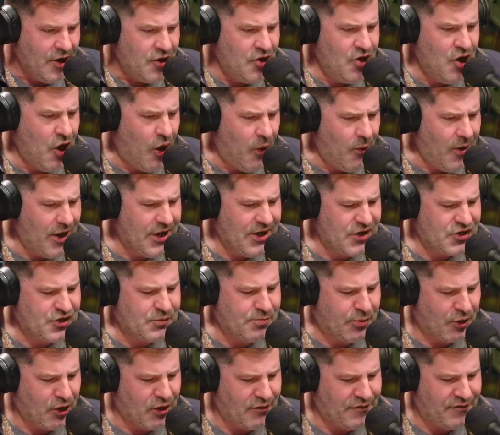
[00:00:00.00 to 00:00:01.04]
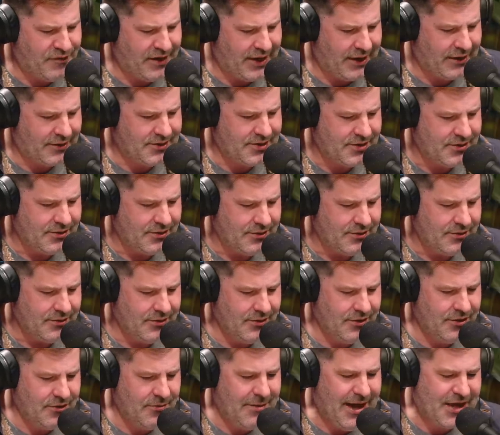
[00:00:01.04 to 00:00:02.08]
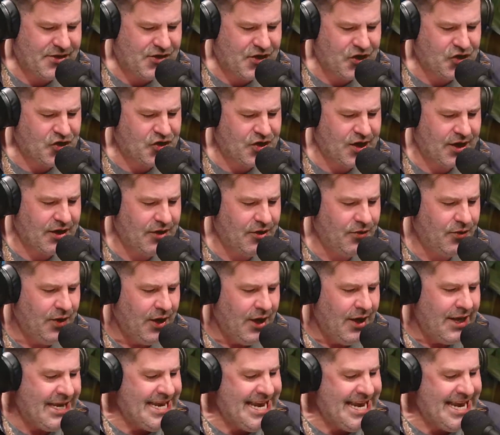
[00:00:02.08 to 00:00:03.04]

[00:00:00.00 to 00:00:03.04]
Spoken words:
No one is perfect. The message that you